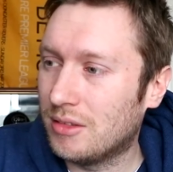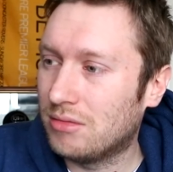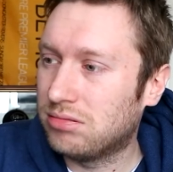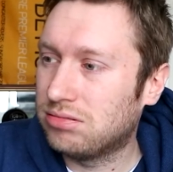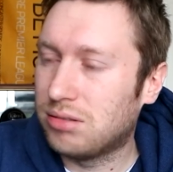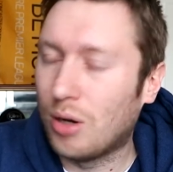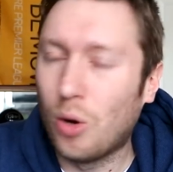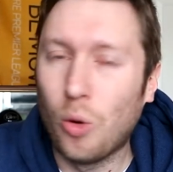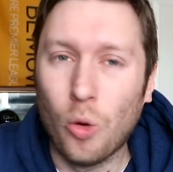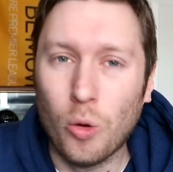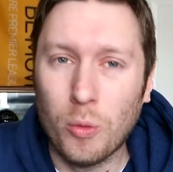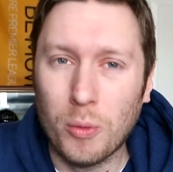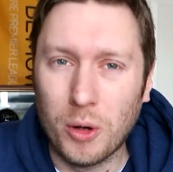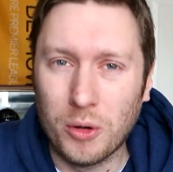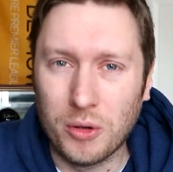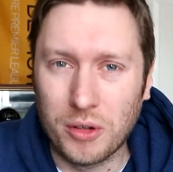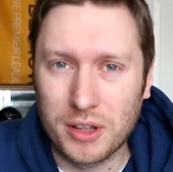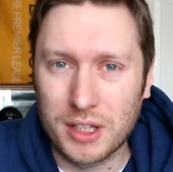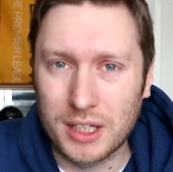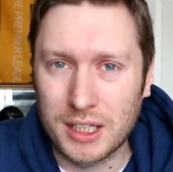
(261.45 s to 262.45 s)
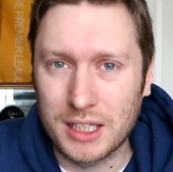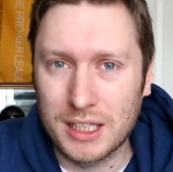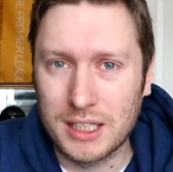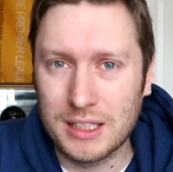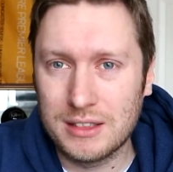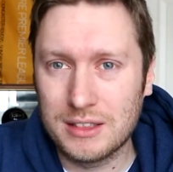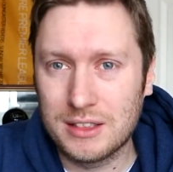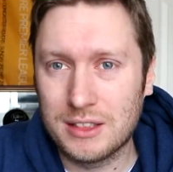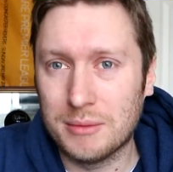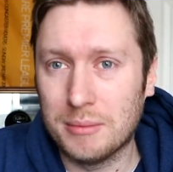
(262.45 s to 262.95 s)
hormone, I think it
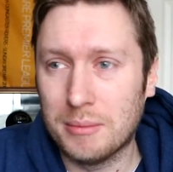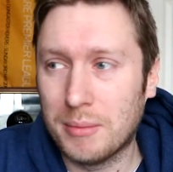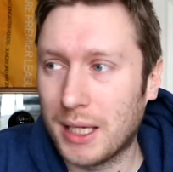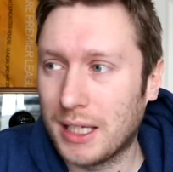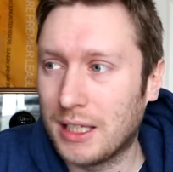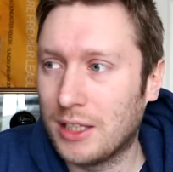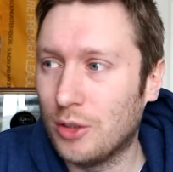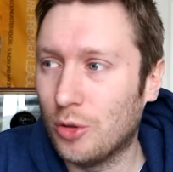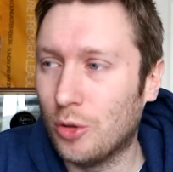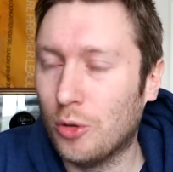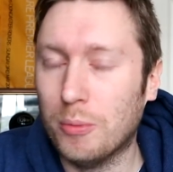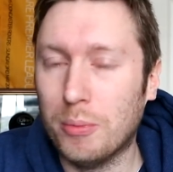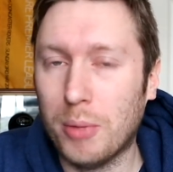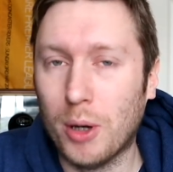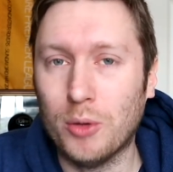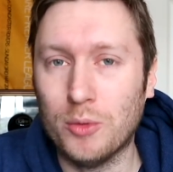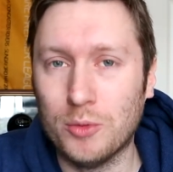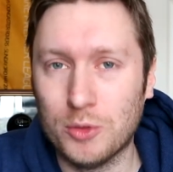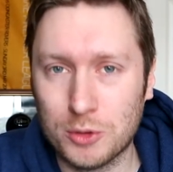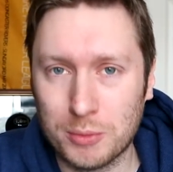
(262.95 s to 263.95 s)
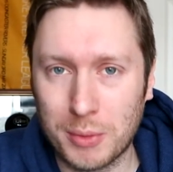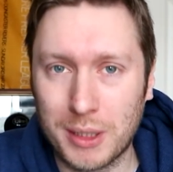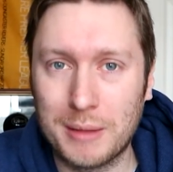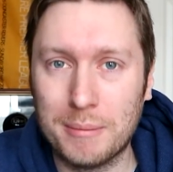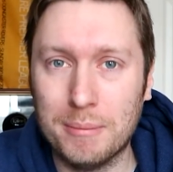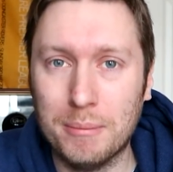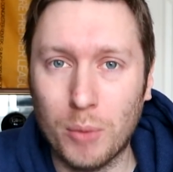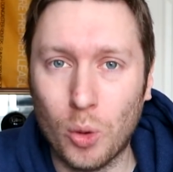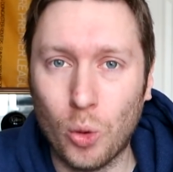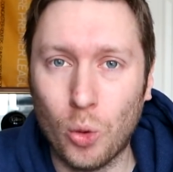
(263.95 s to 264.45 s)
is, to make your bones
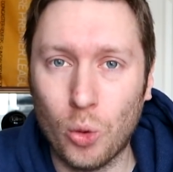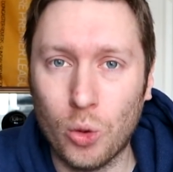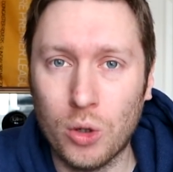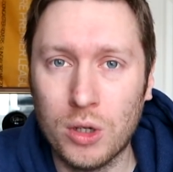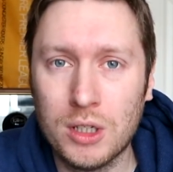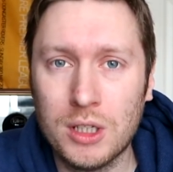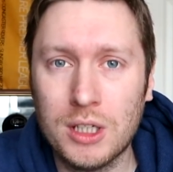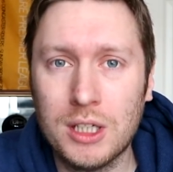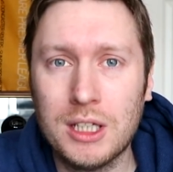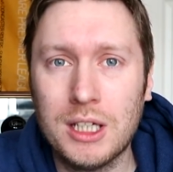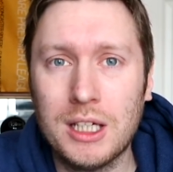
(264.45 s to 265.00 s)
make more